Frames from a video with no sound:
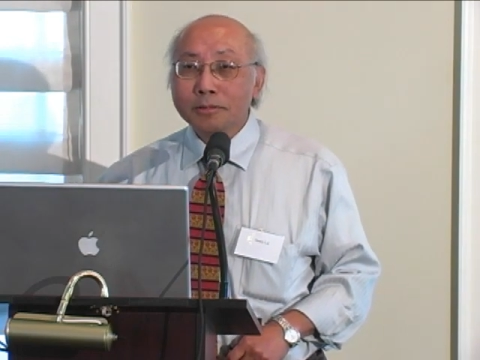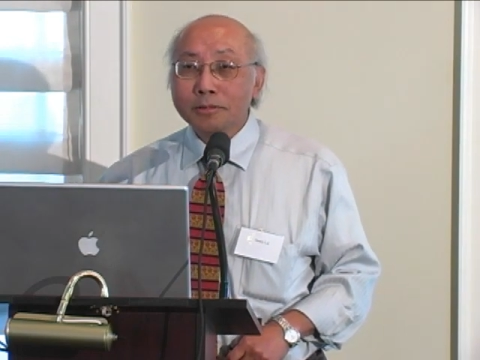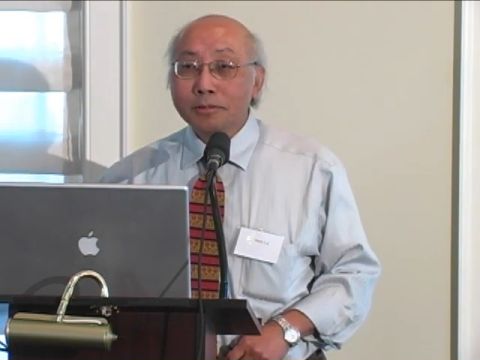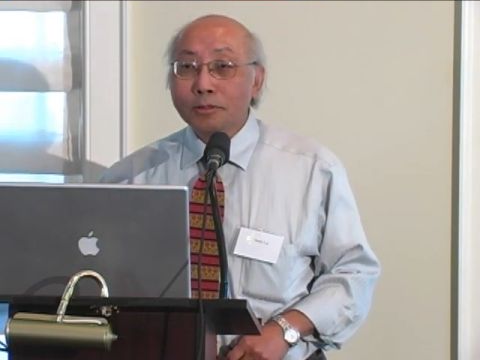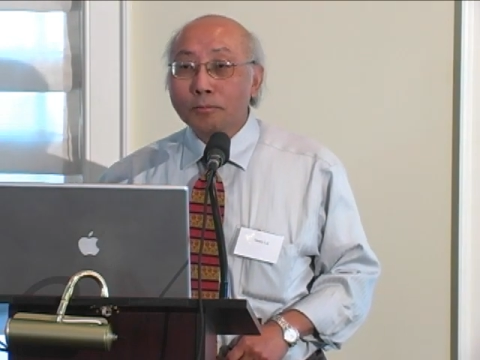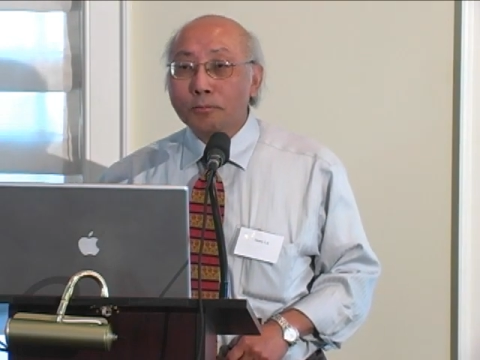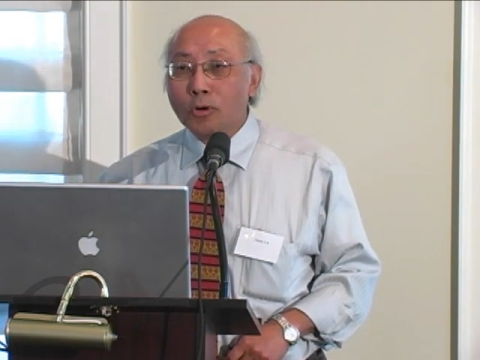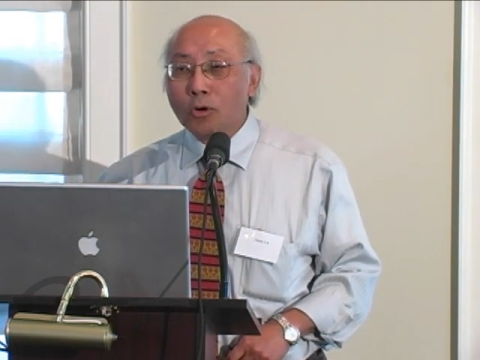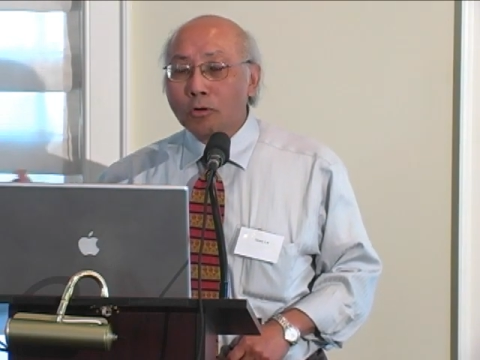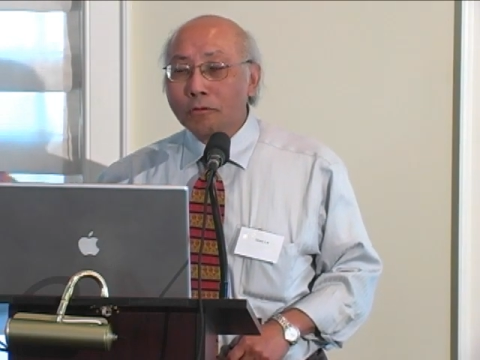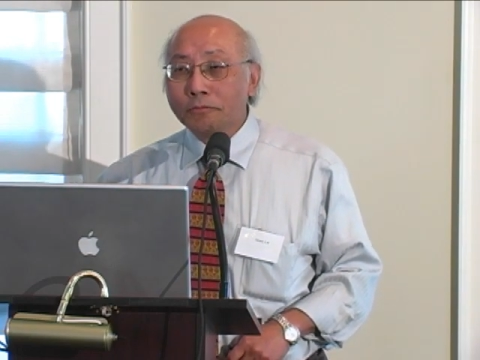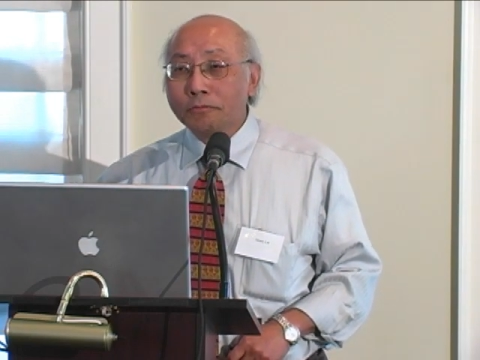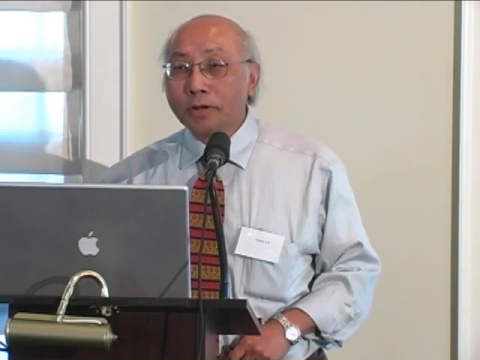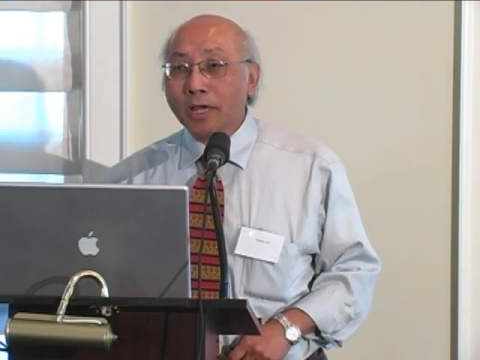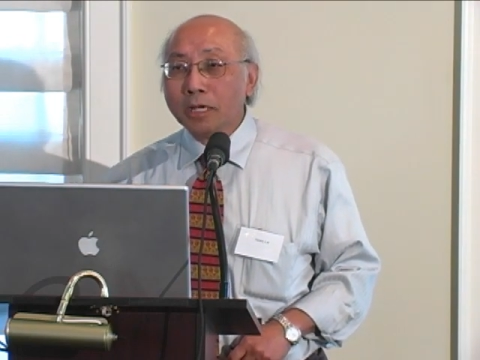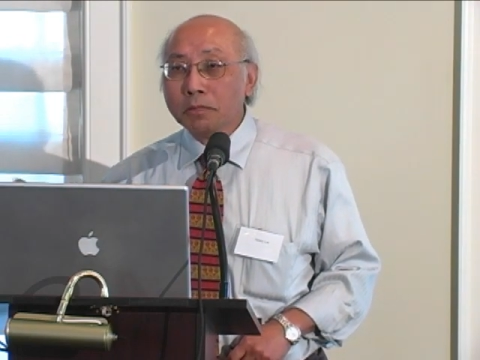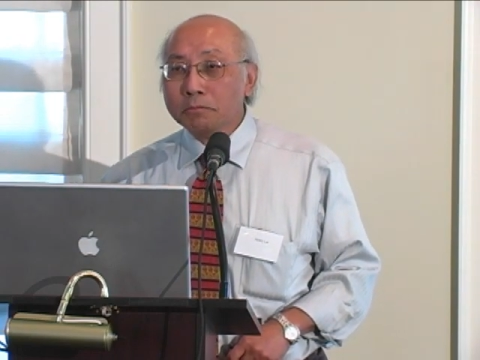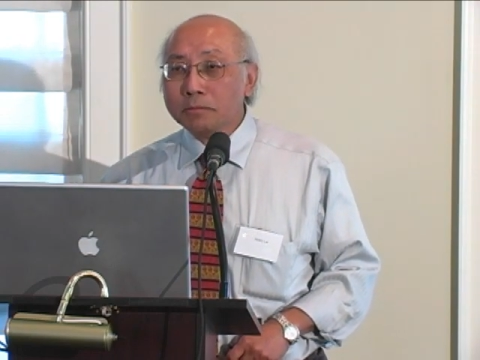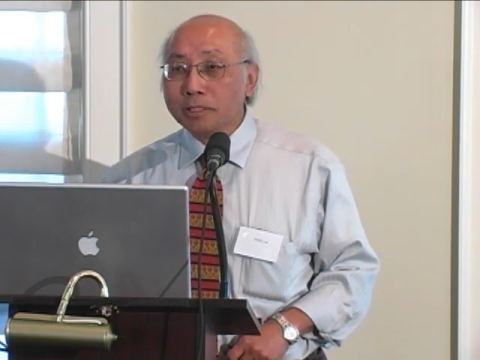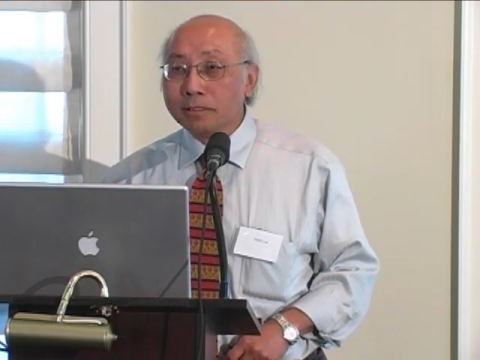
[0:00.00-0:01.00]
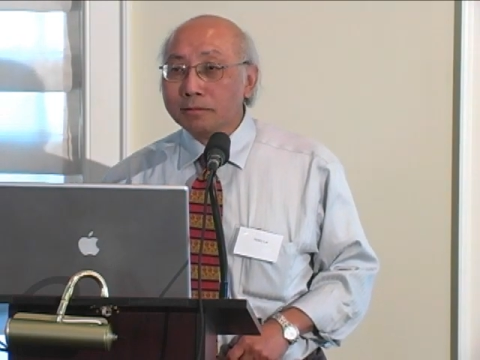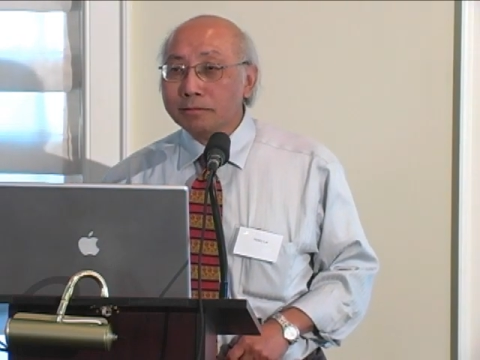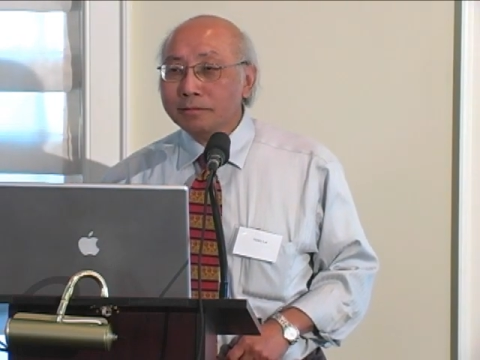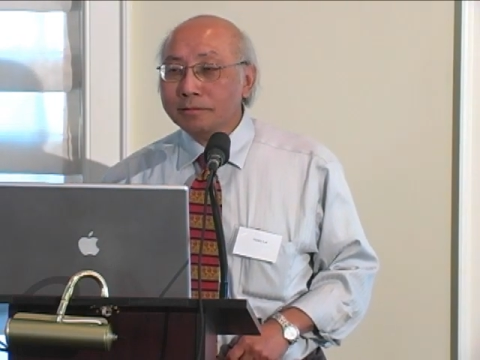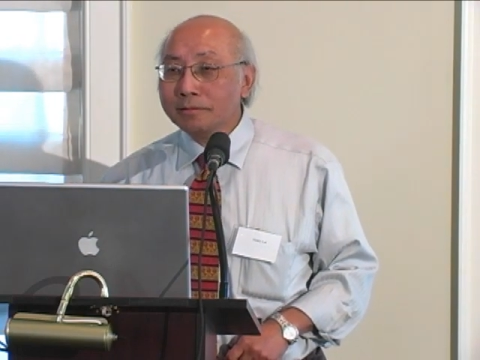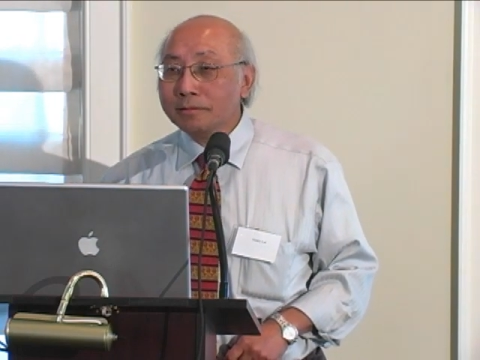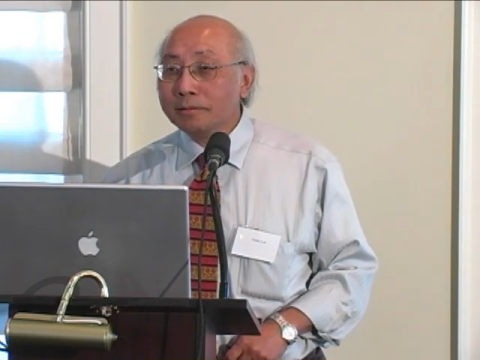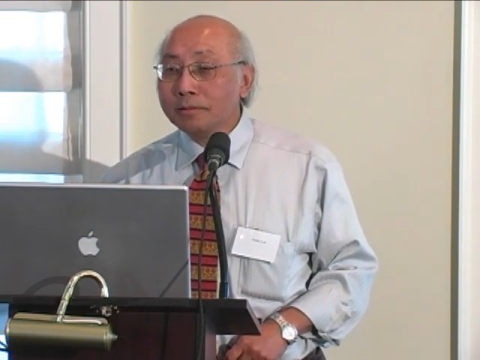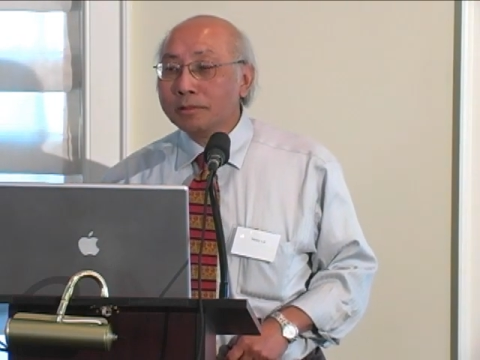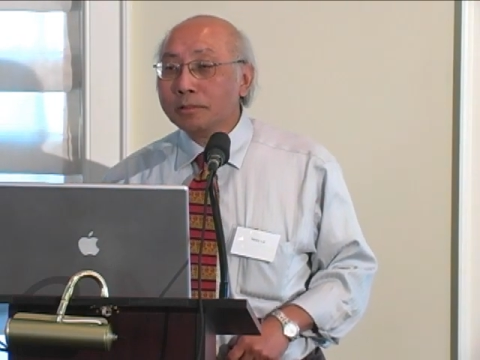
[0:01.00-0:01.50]
the more fragment,
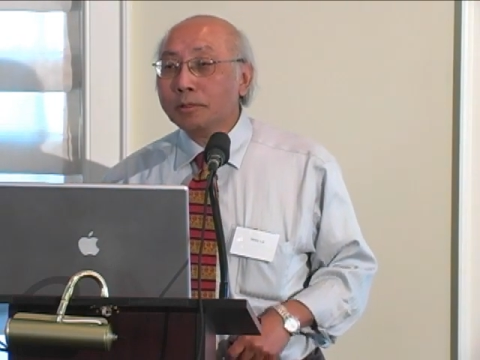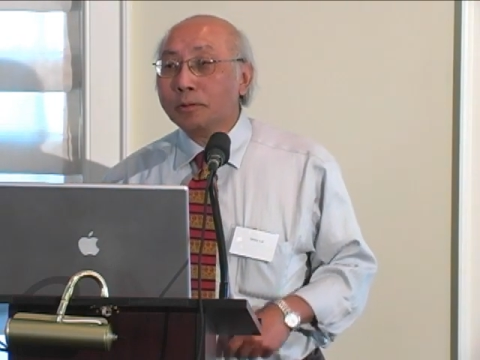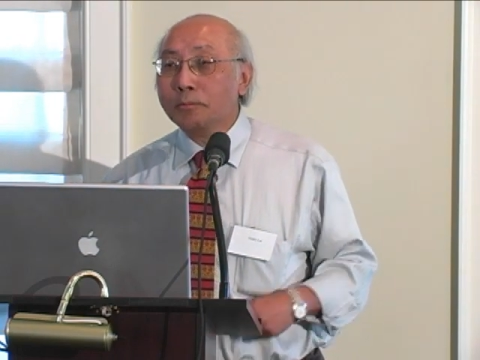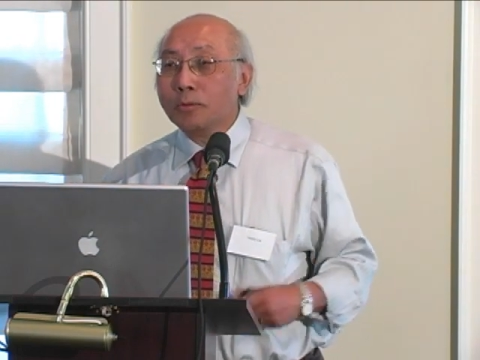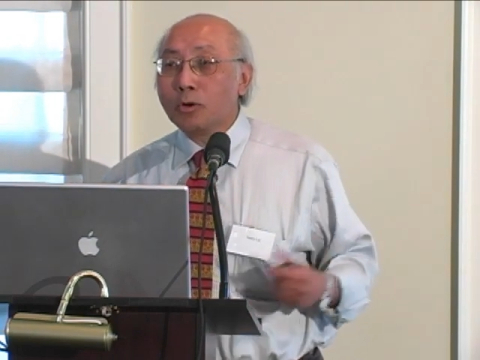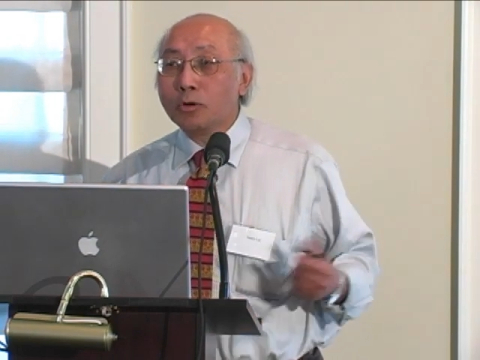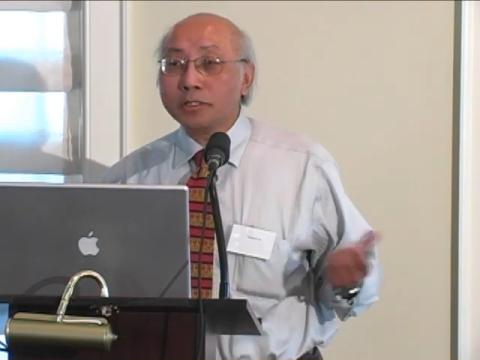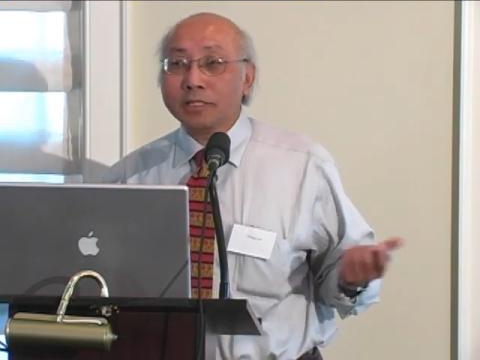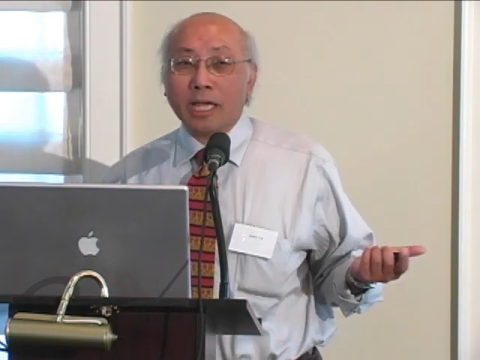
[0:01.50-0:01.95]
the more